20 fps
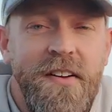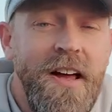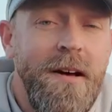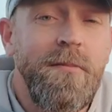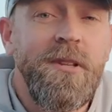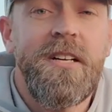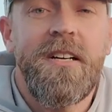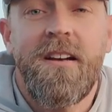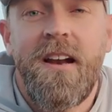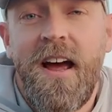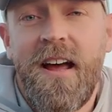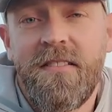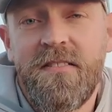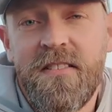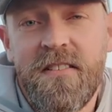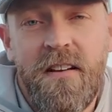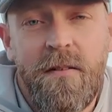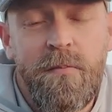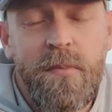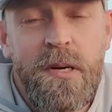family
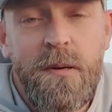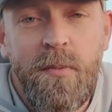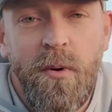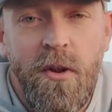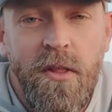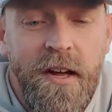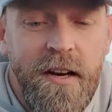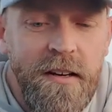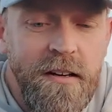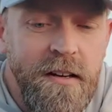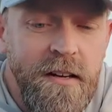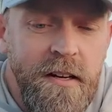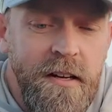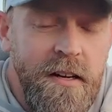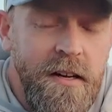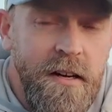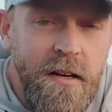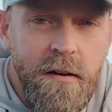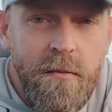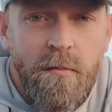and some people that
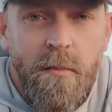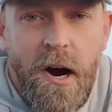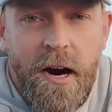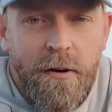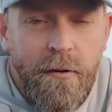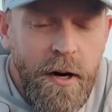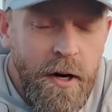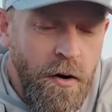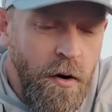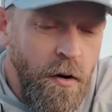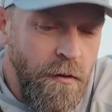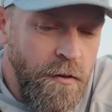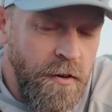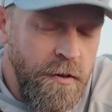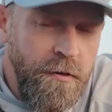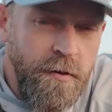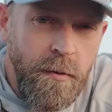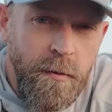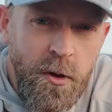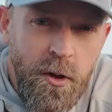migrate
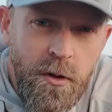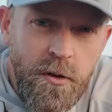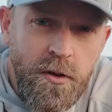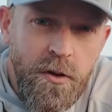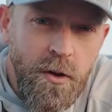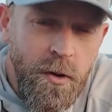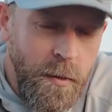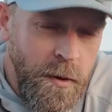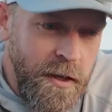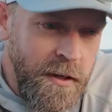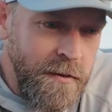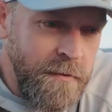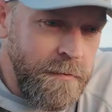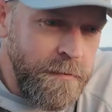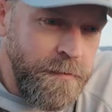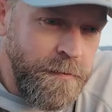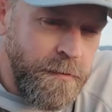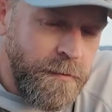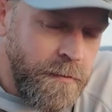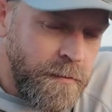over from YouTube
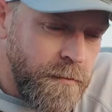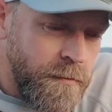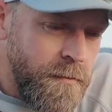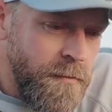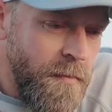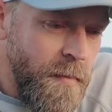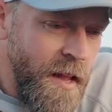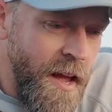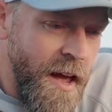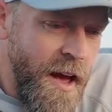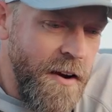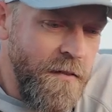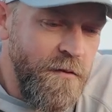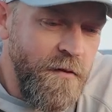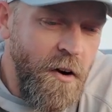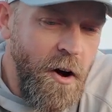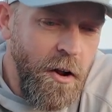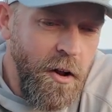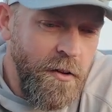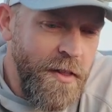and
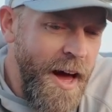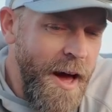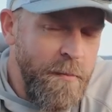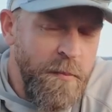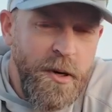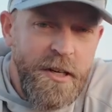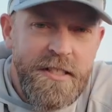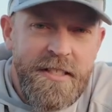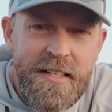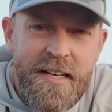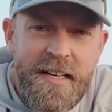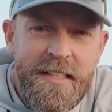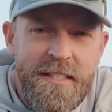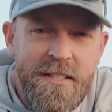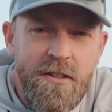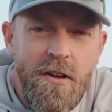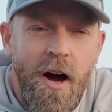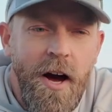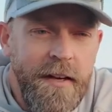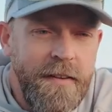follow that. But
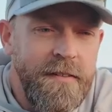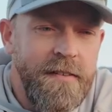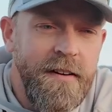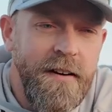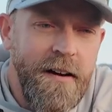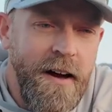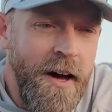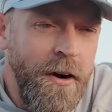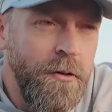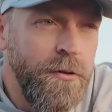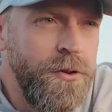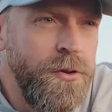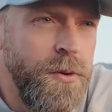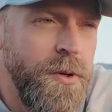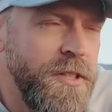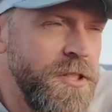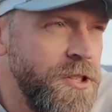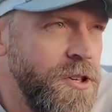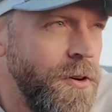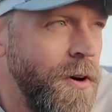it's not, I don't do
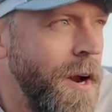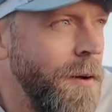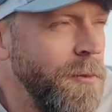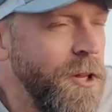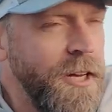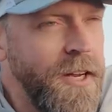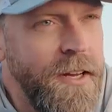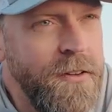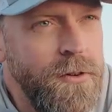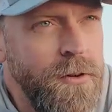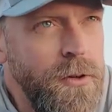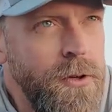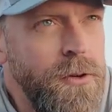Instagram like I do